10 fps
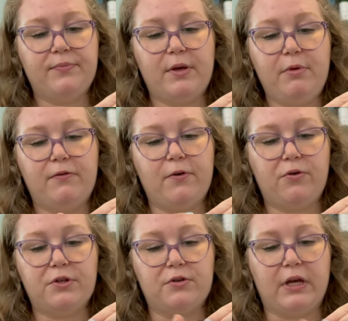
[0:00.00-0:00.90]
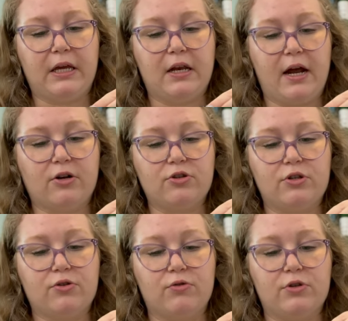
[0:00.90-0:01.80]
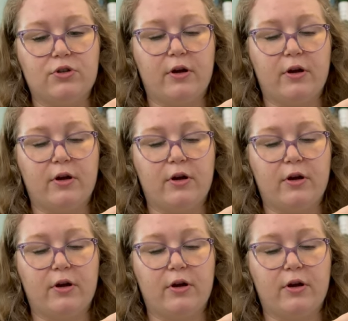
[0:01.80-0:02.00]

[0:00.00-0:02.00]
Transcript: Let me focus so I can actually screw this